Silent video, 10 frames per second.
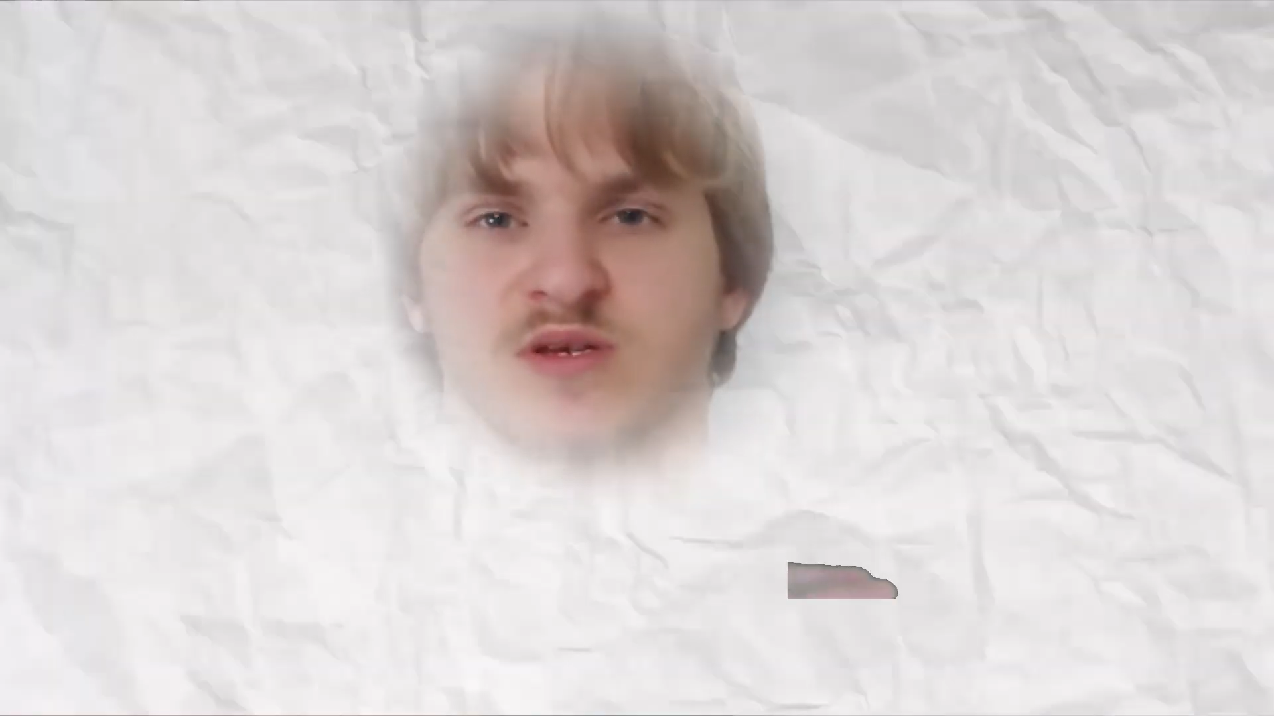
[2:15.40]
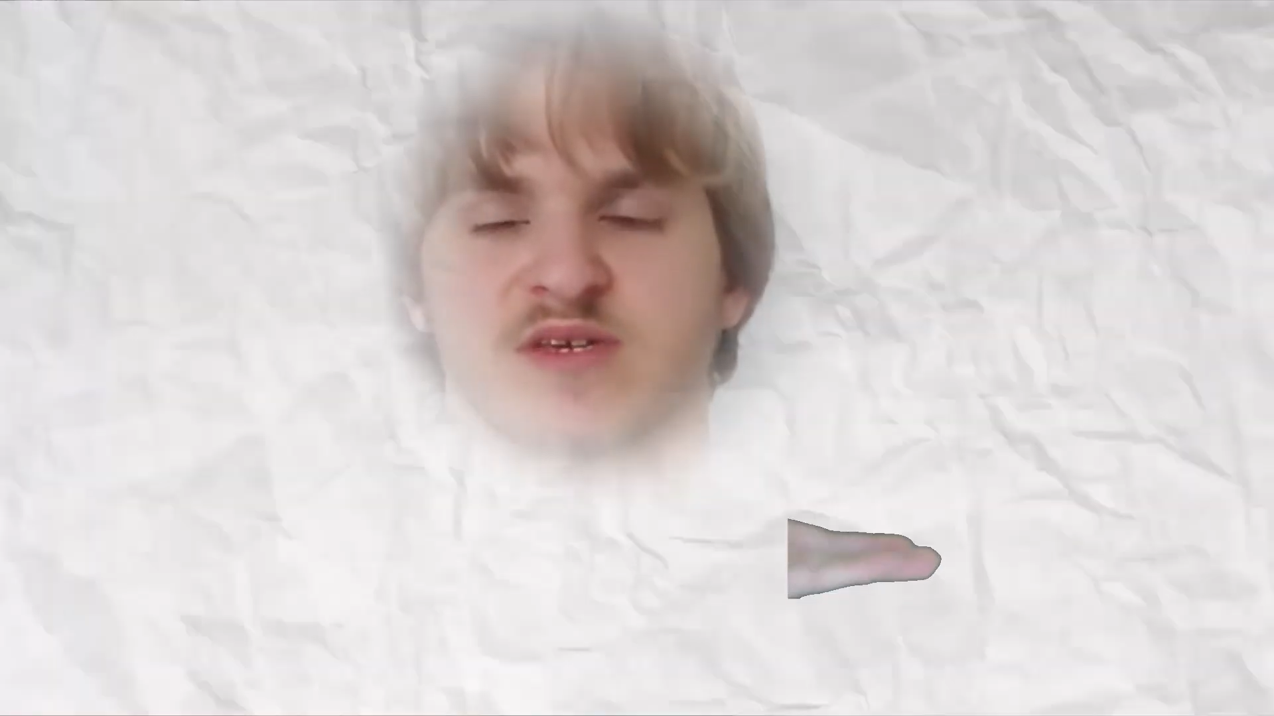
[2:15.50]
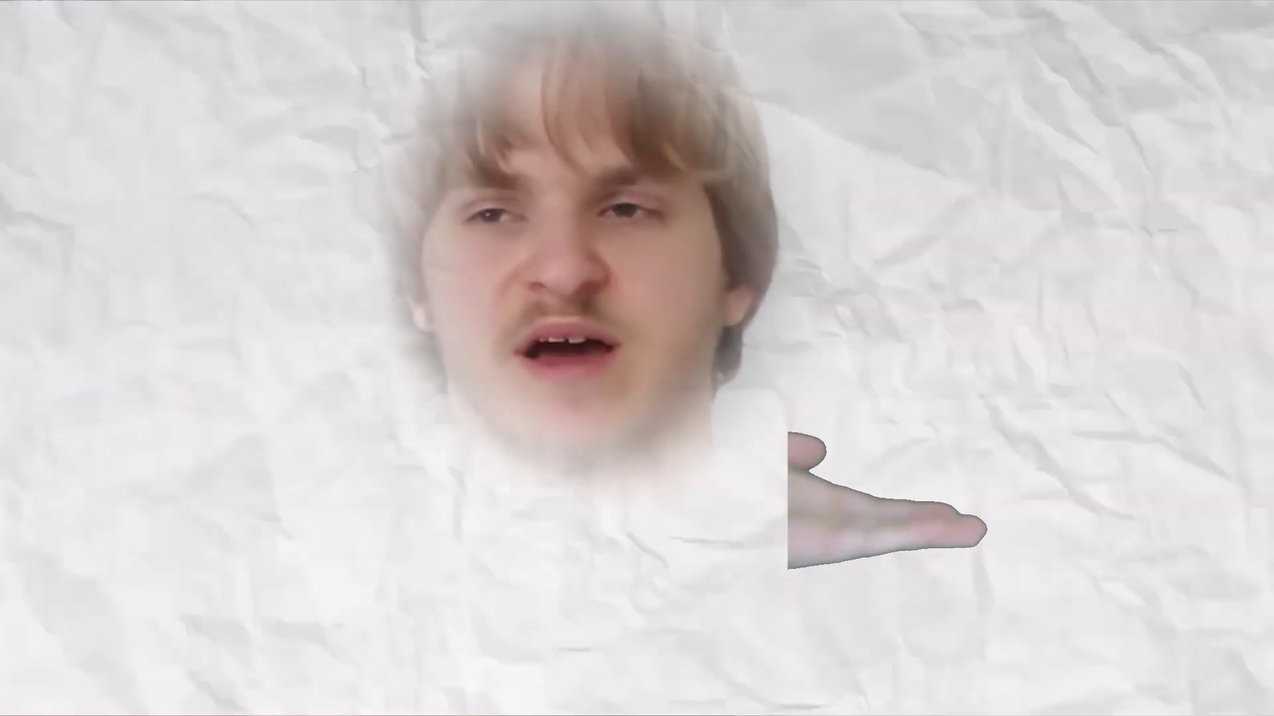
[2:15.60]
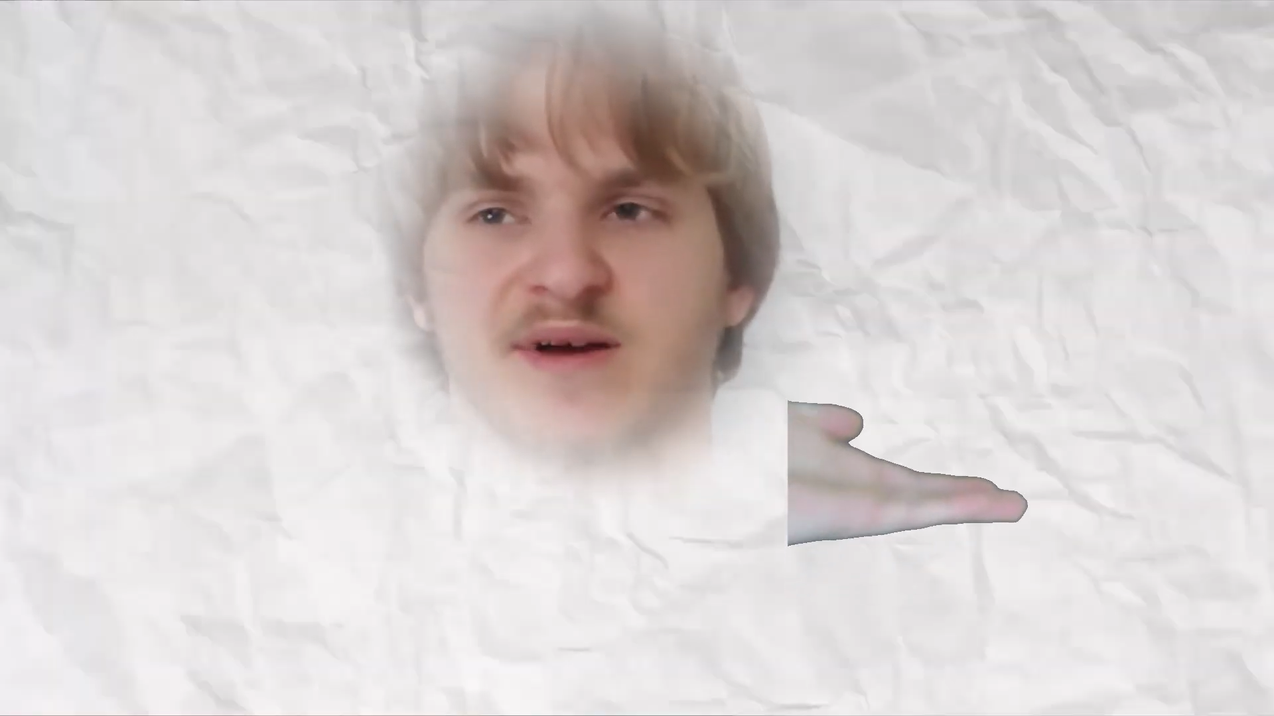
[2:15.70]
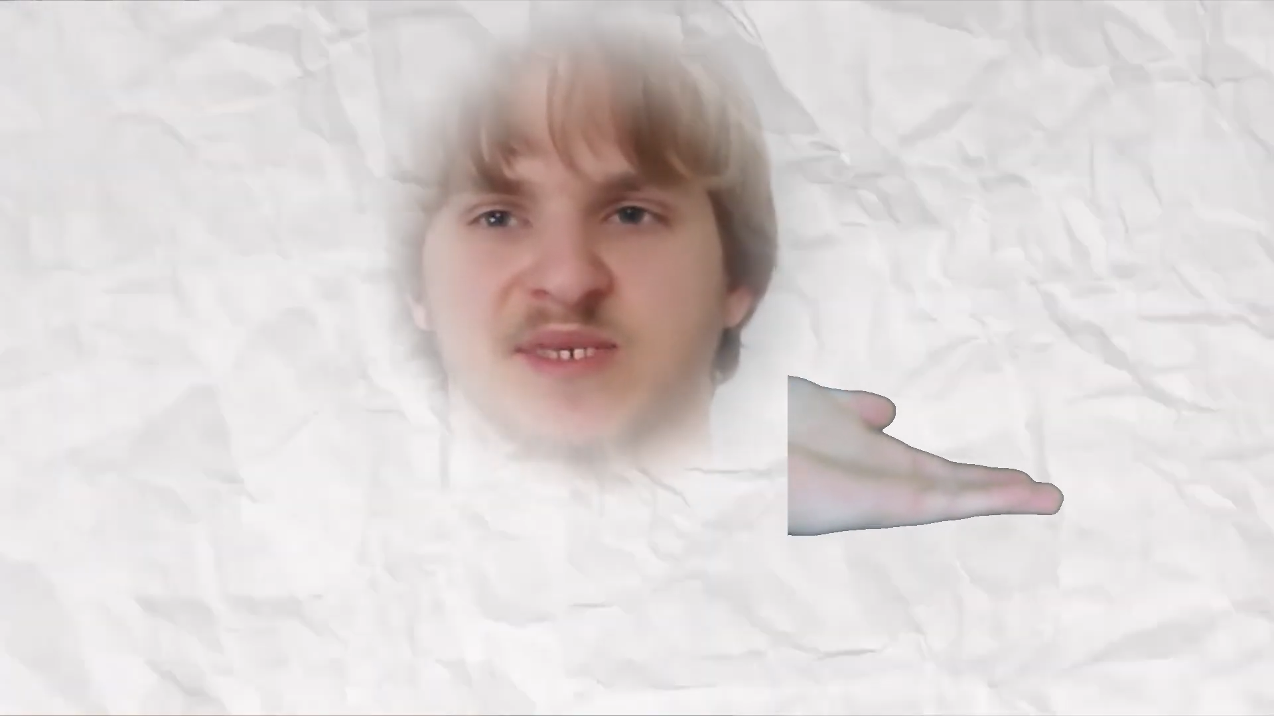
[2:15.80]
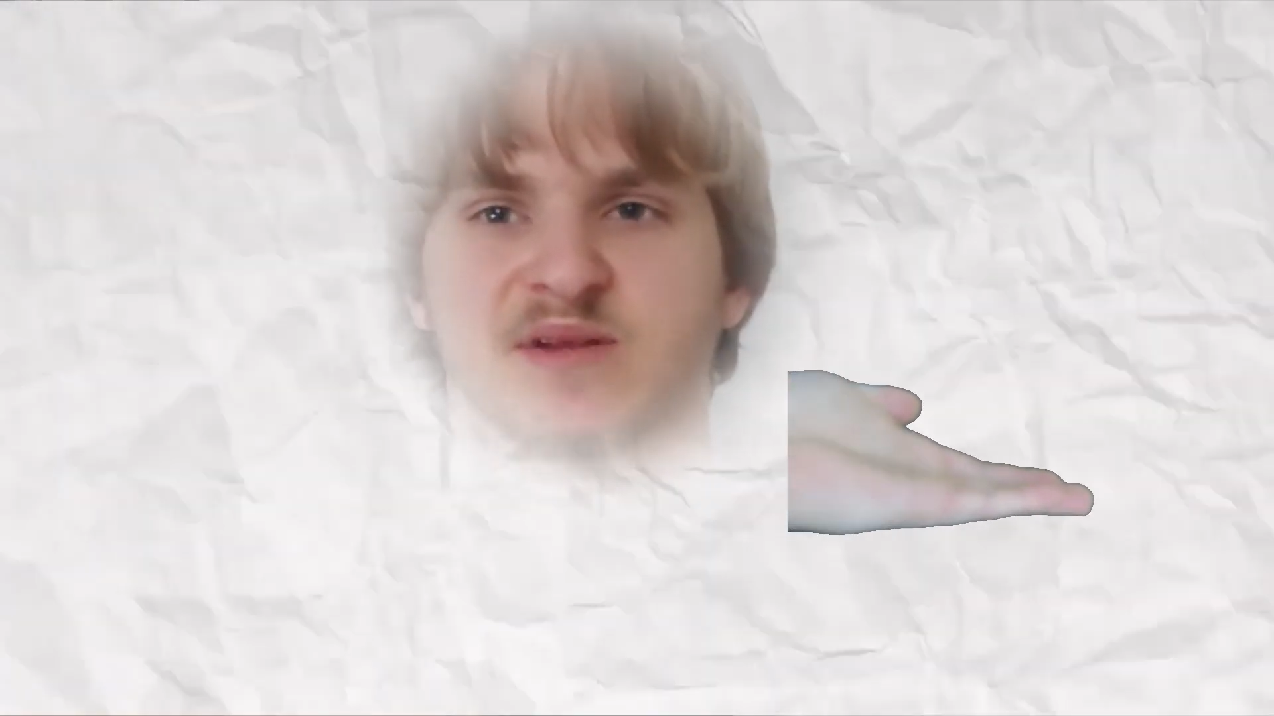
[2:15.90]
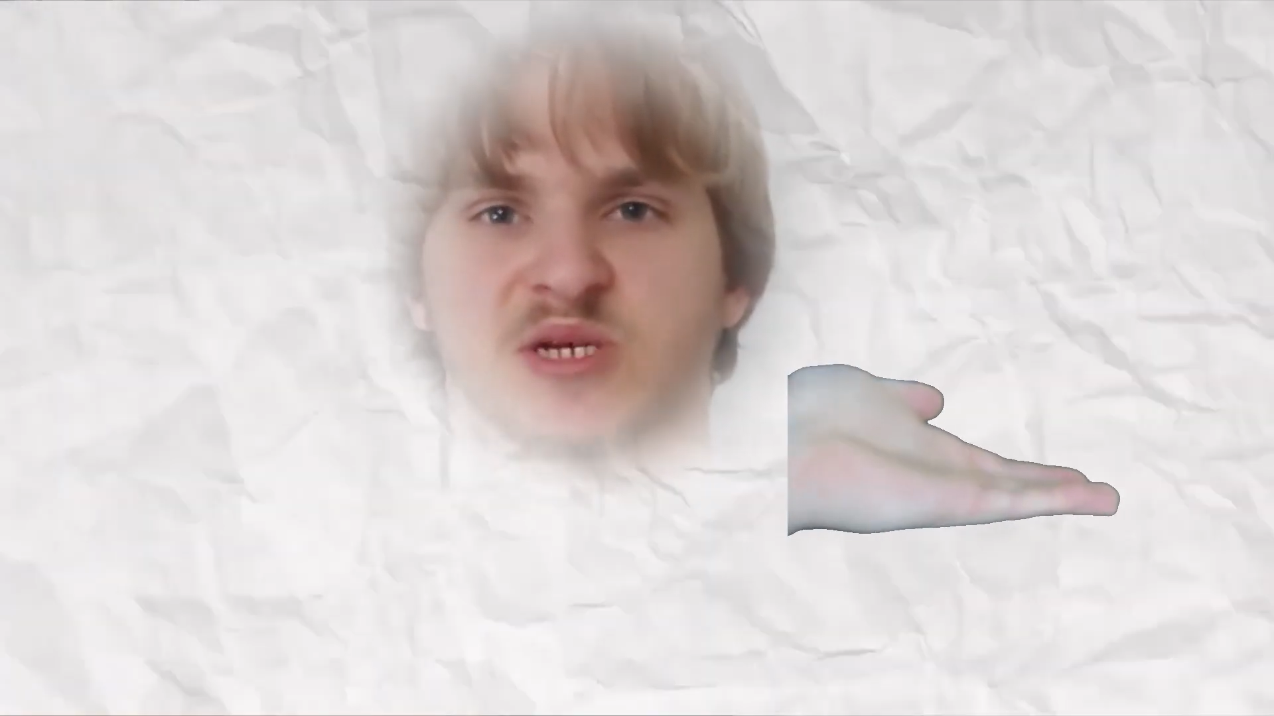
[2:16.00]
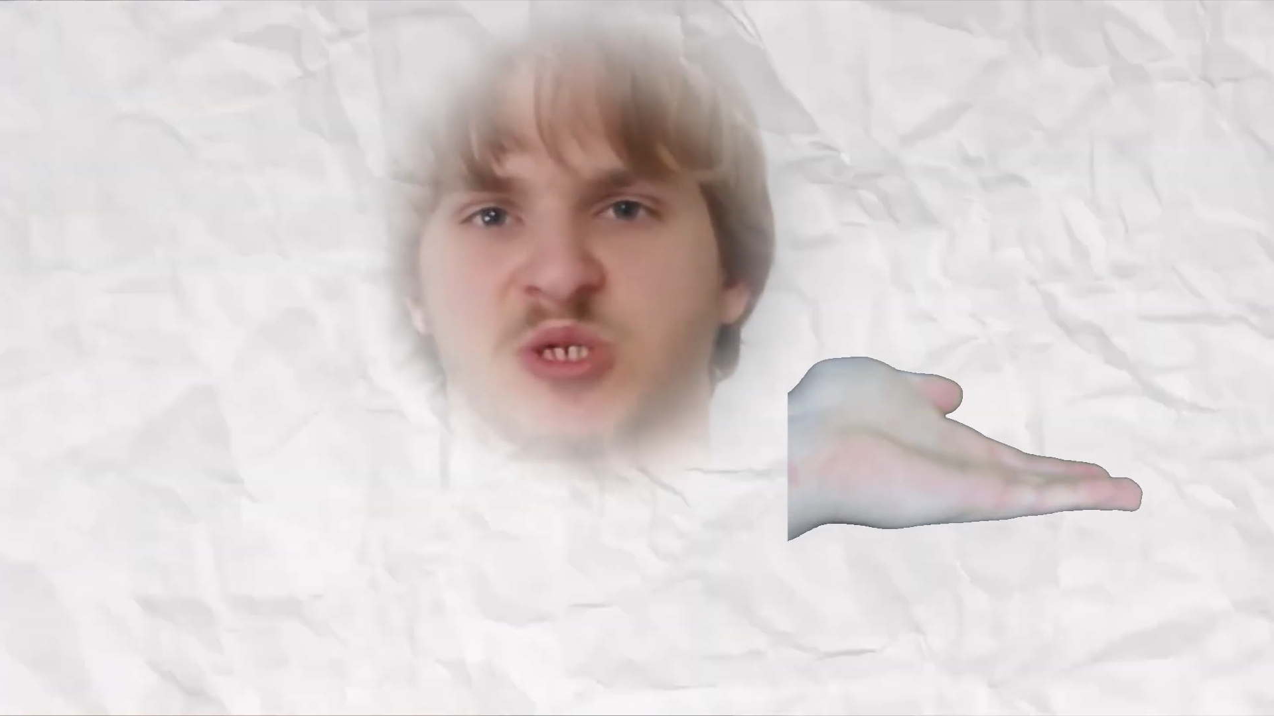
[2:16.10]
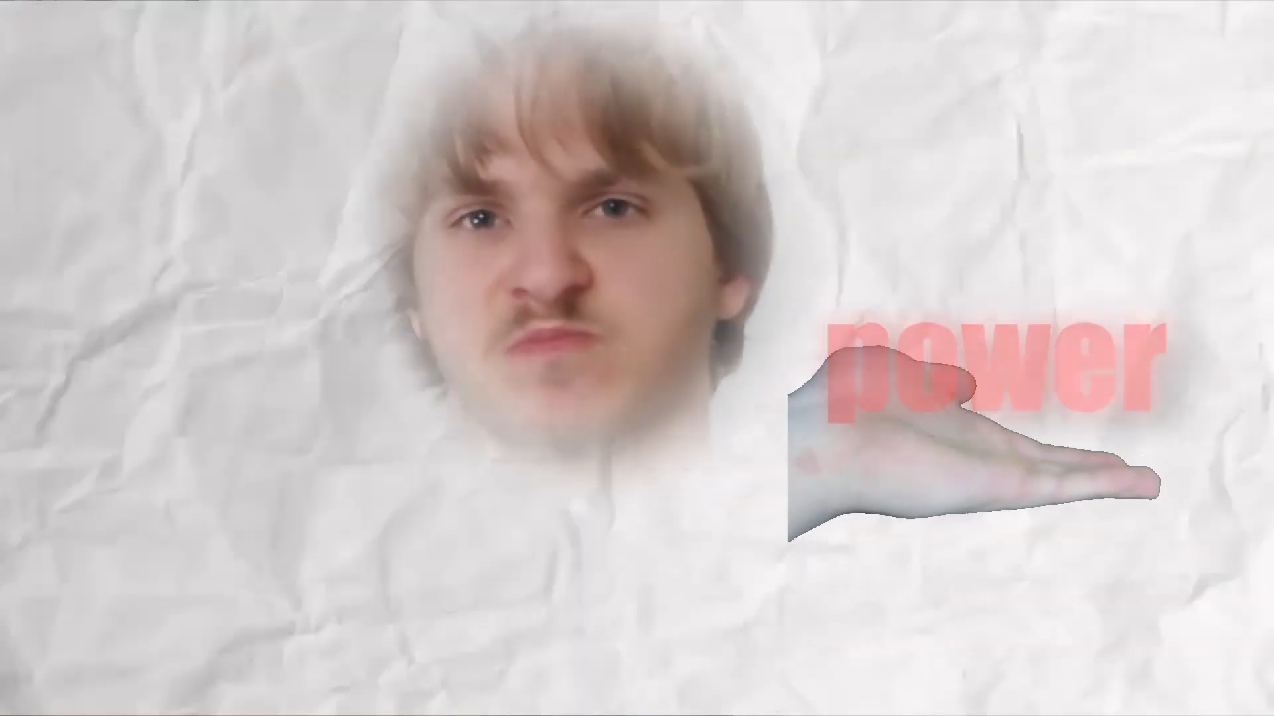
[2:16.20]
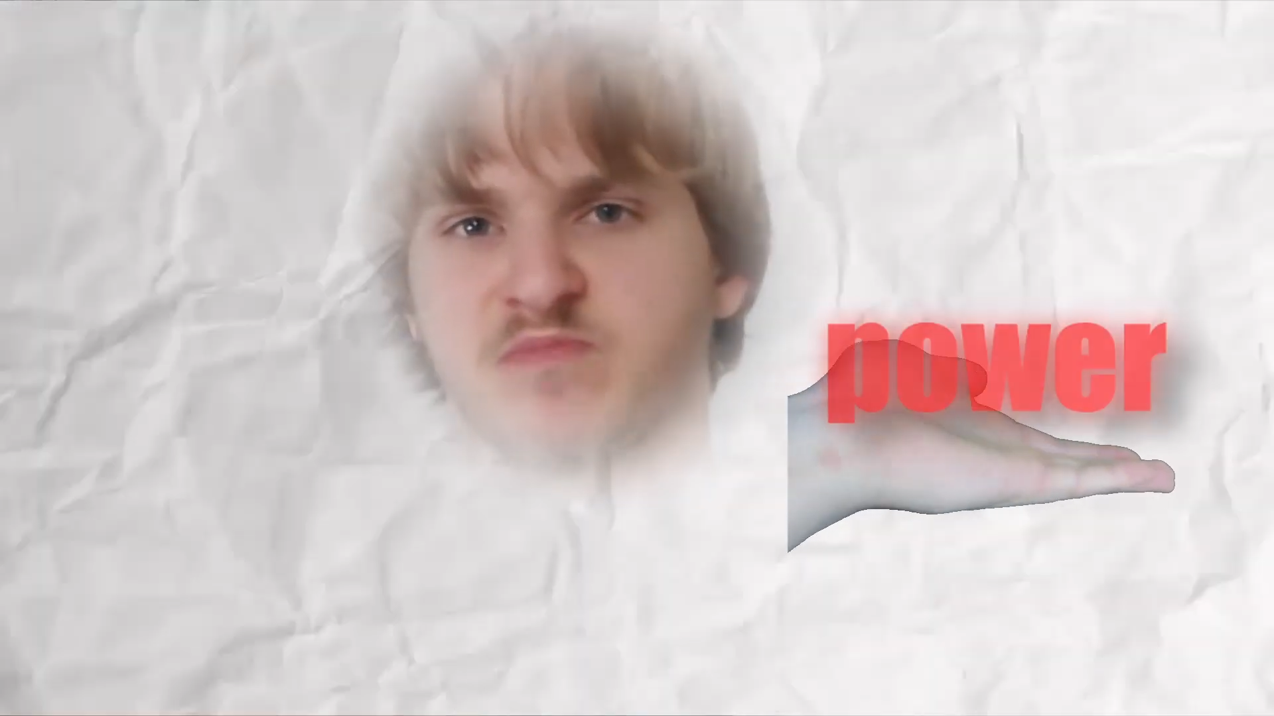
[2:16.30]
your
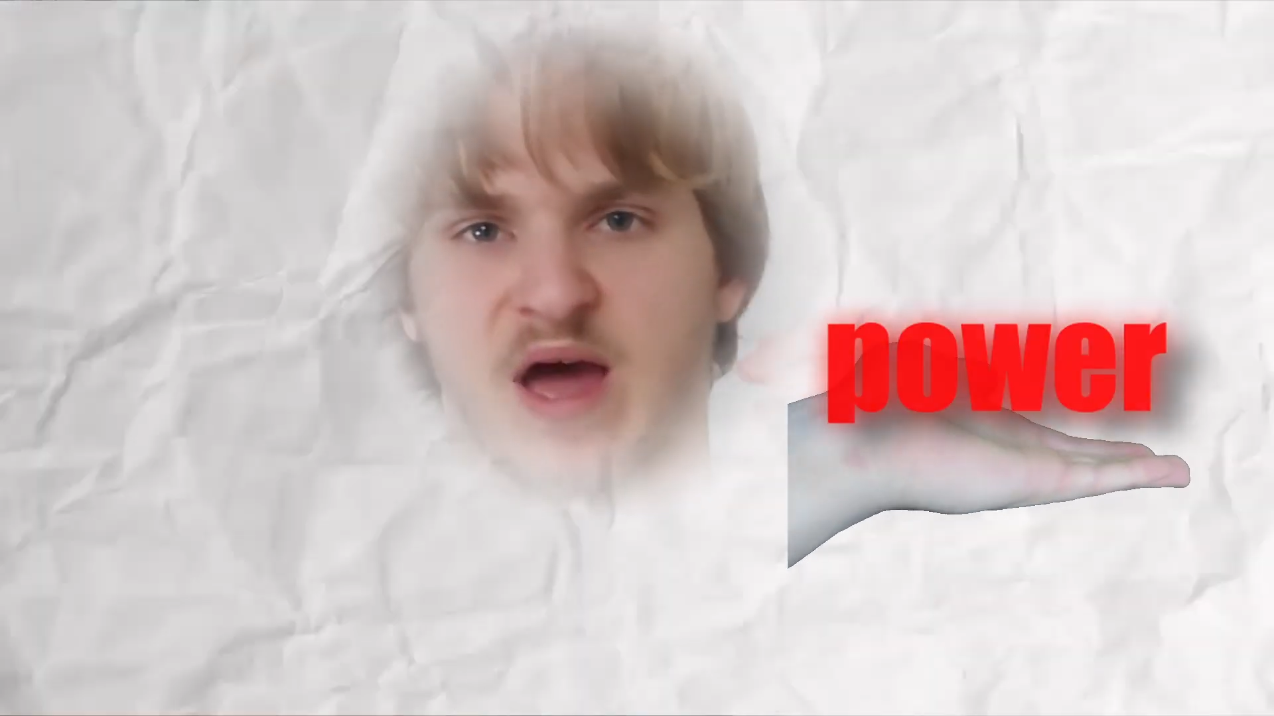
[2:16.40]
calisthenics